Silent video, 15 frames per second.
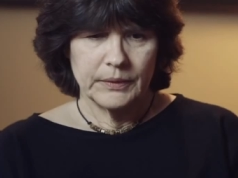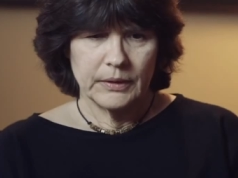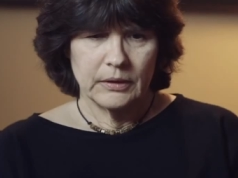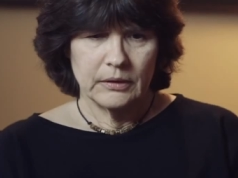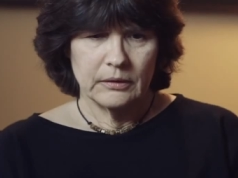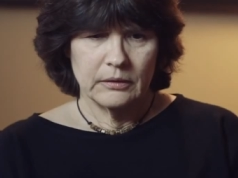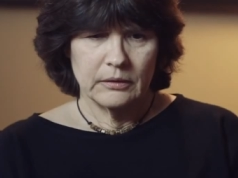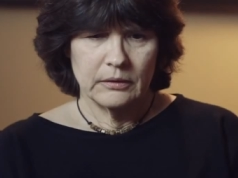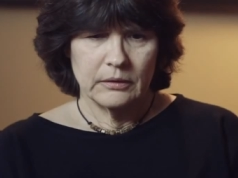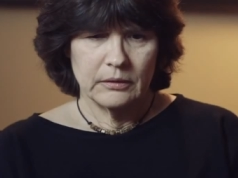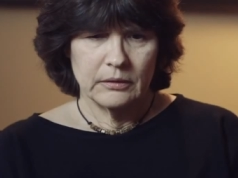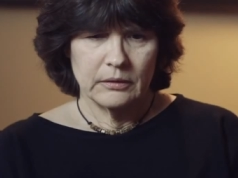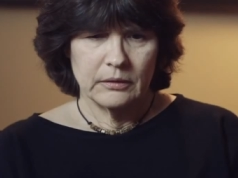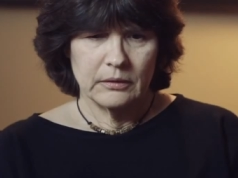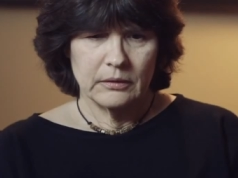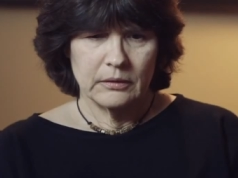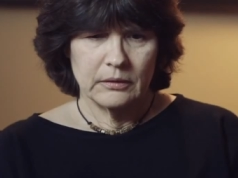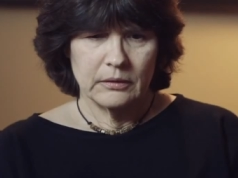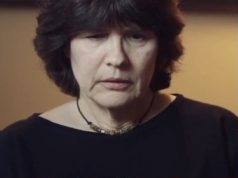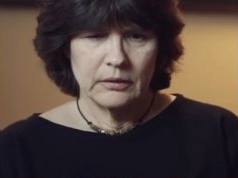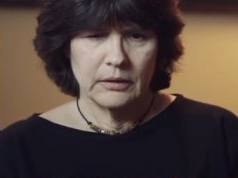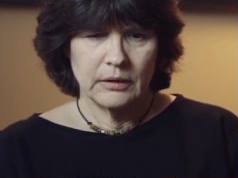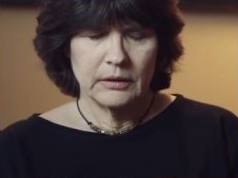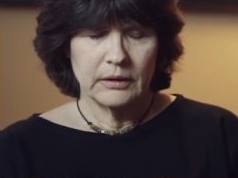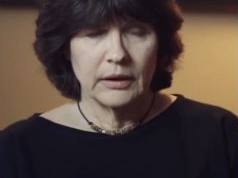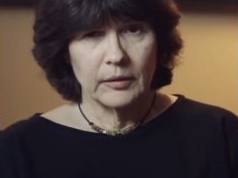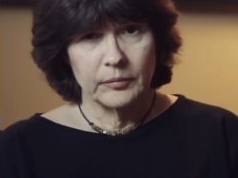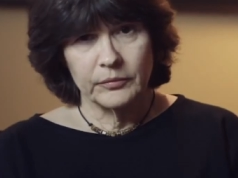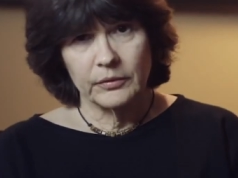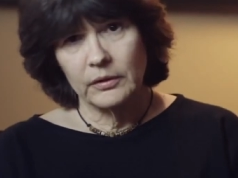but it
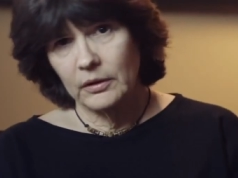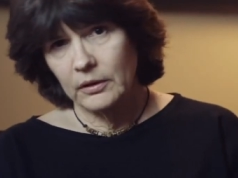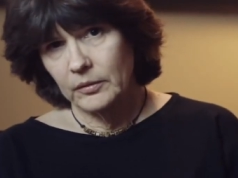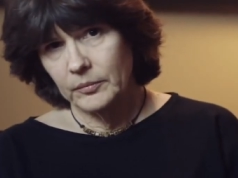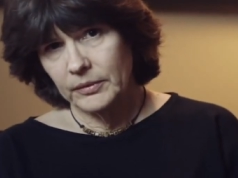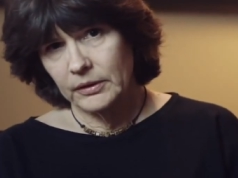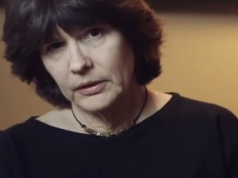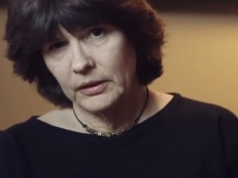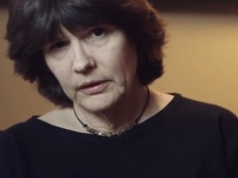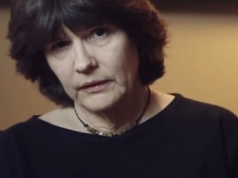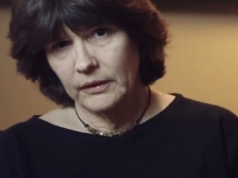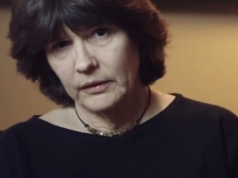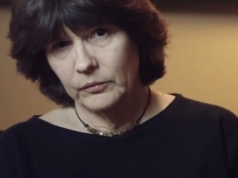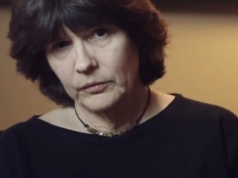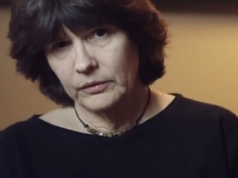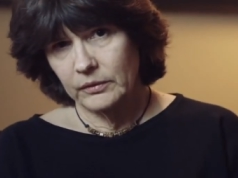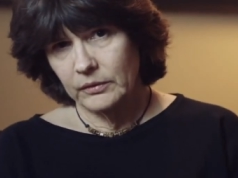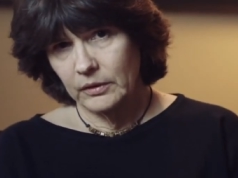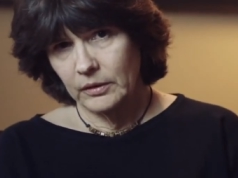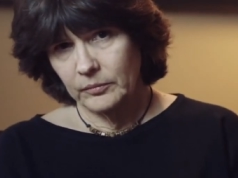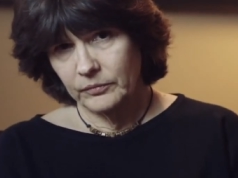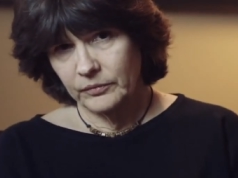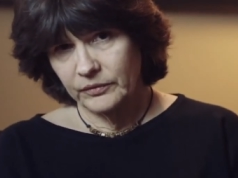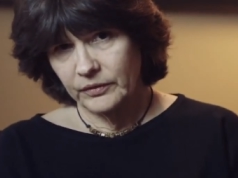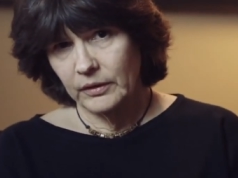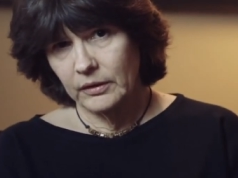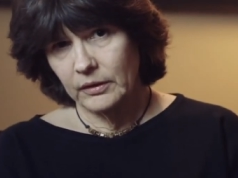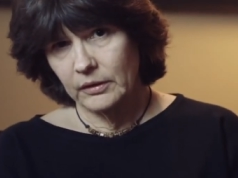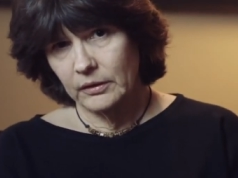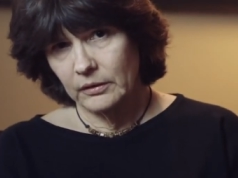kept alarming, and they would keep
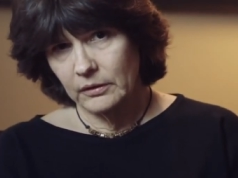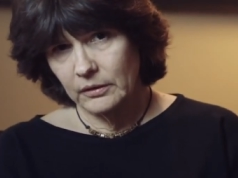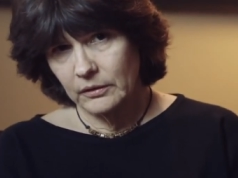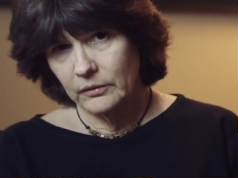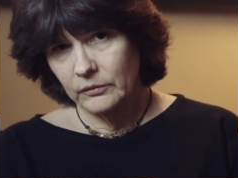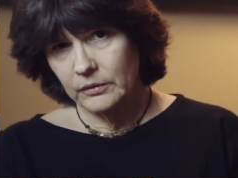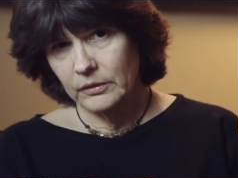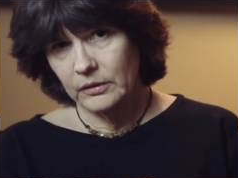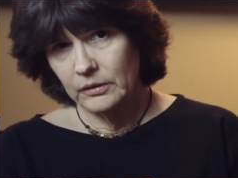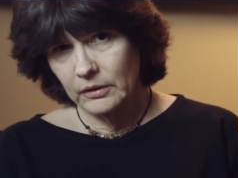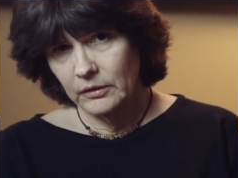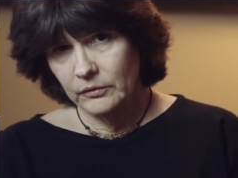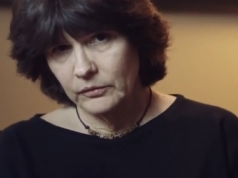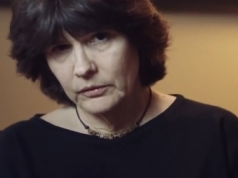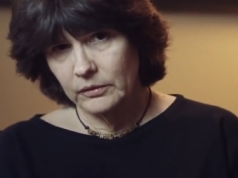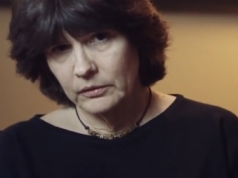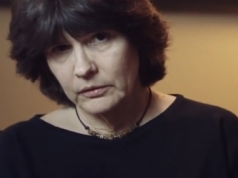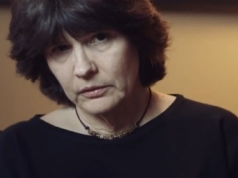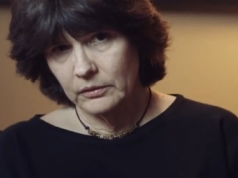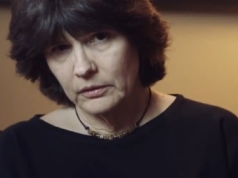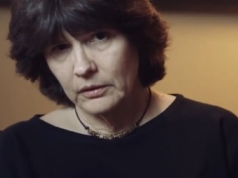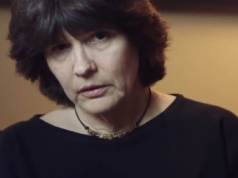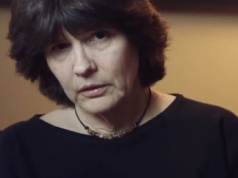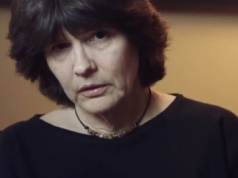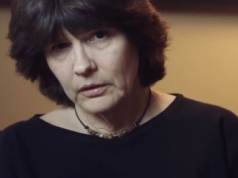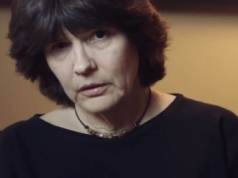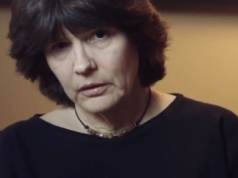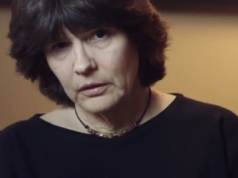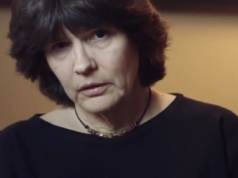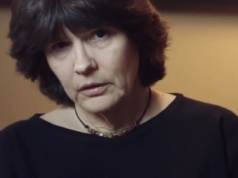setting it lower and lower.
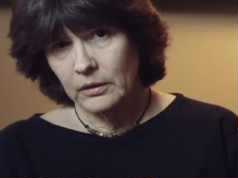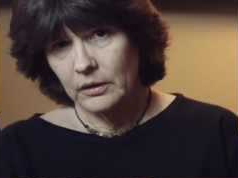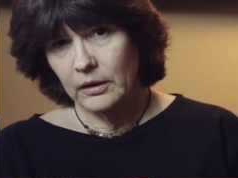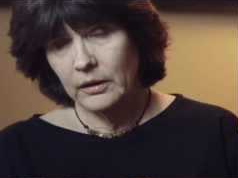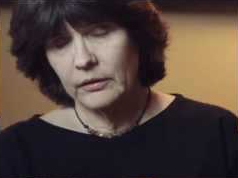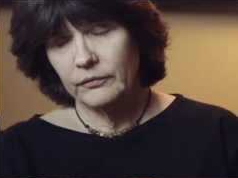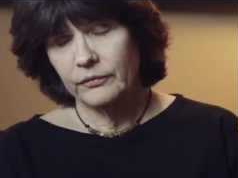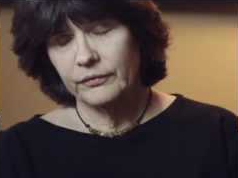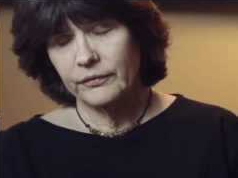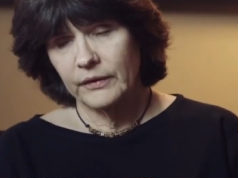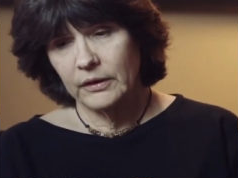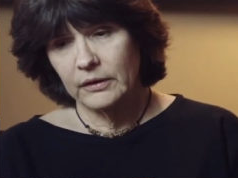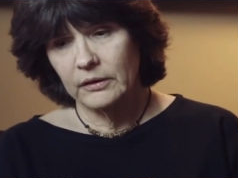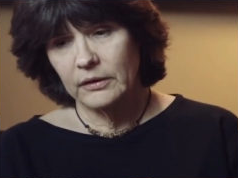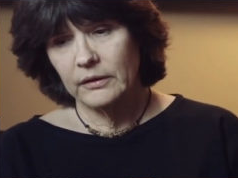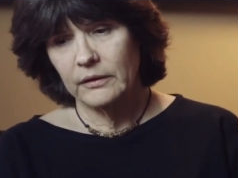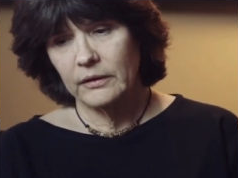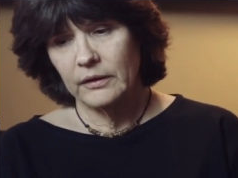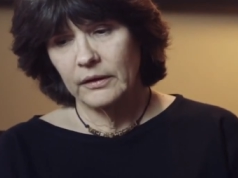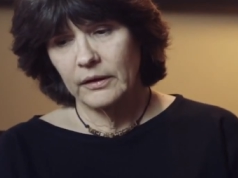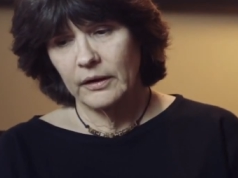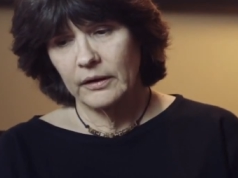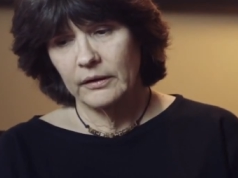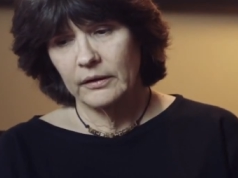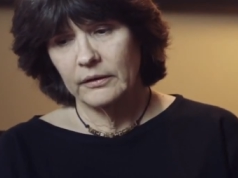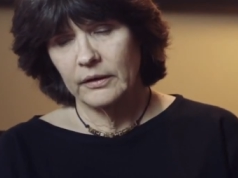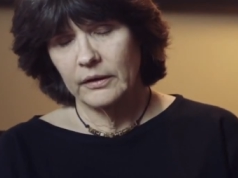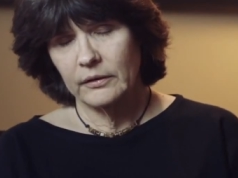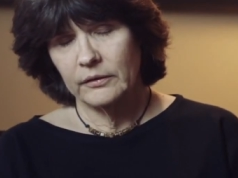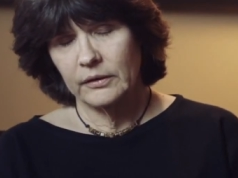And finally, they had
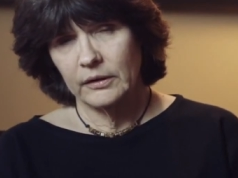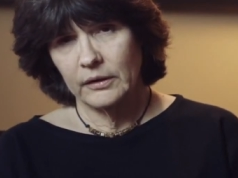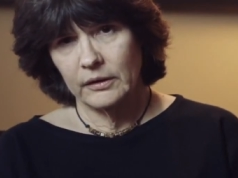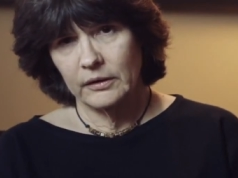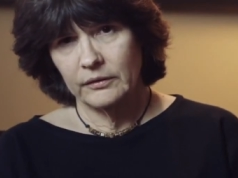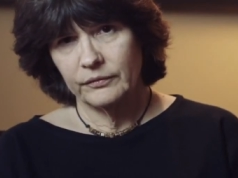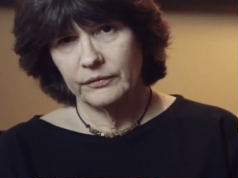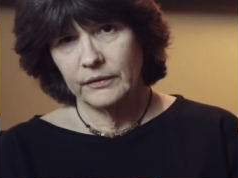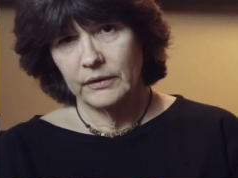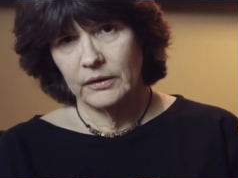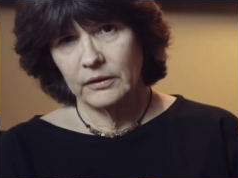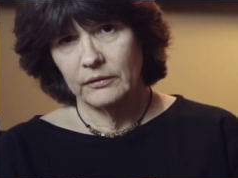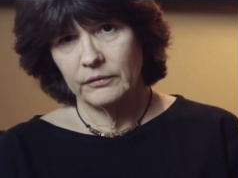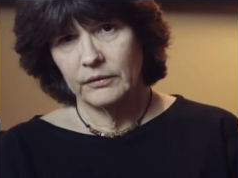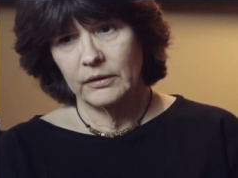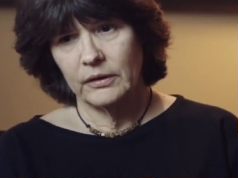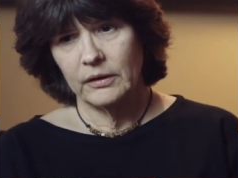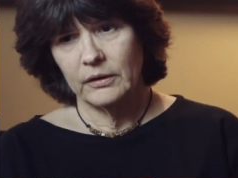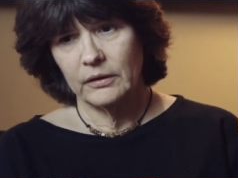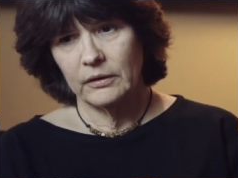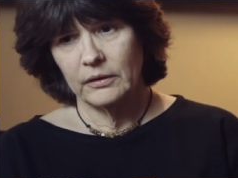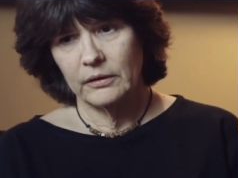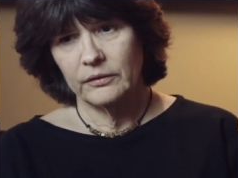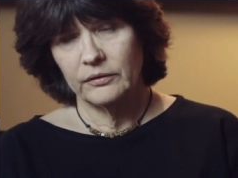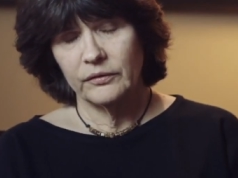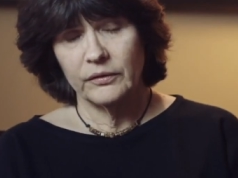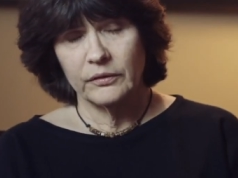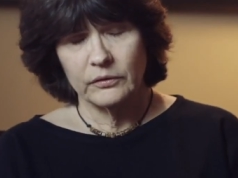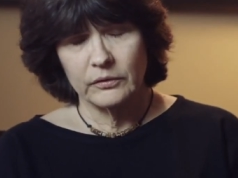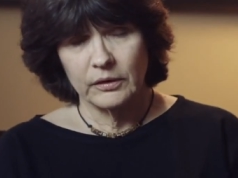it down at 85, and it
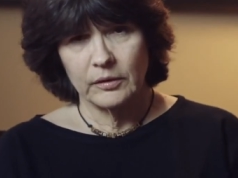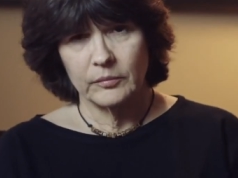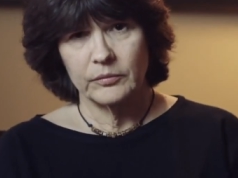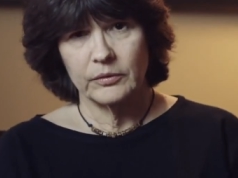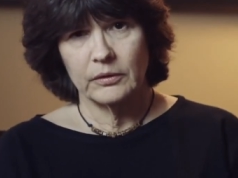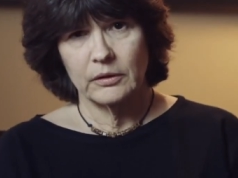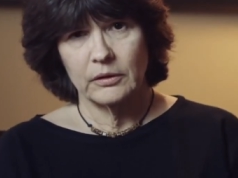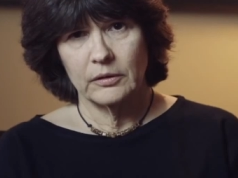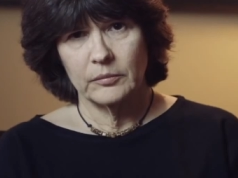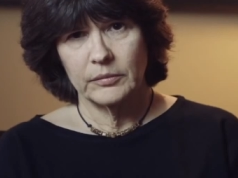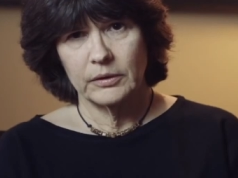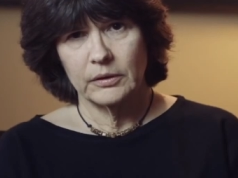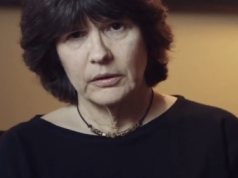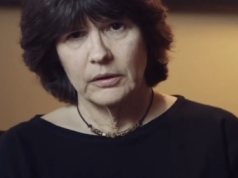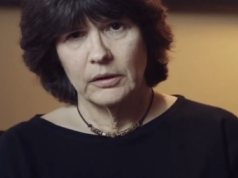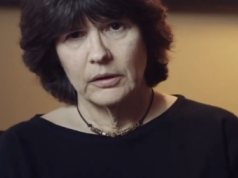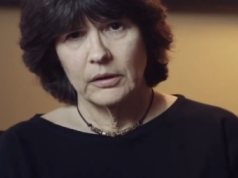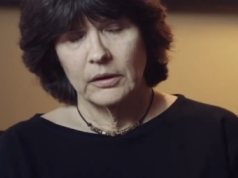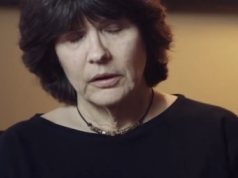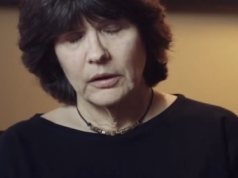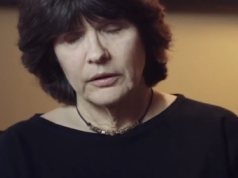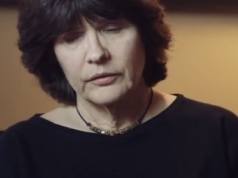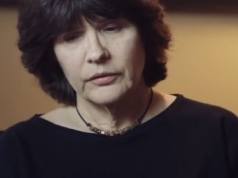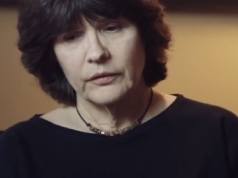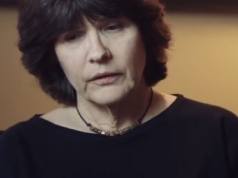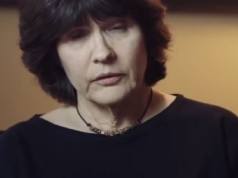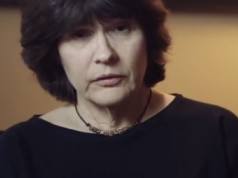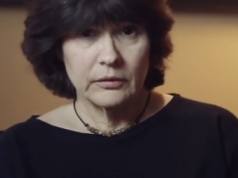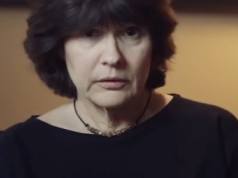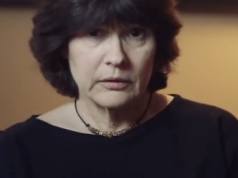still kept alarming, so
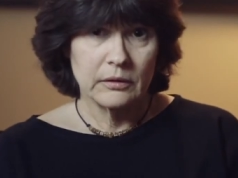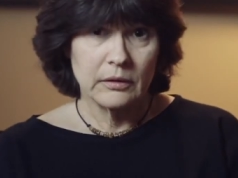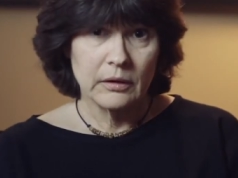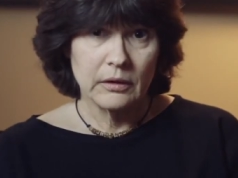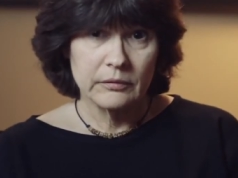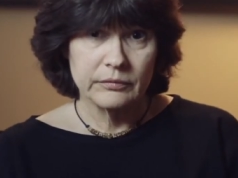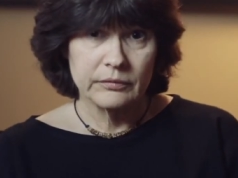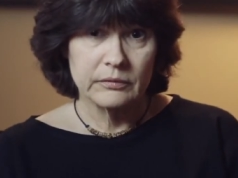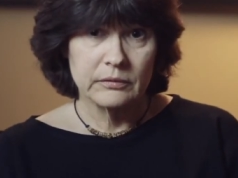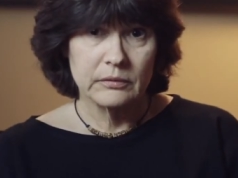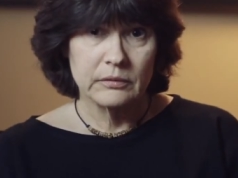they turned it off.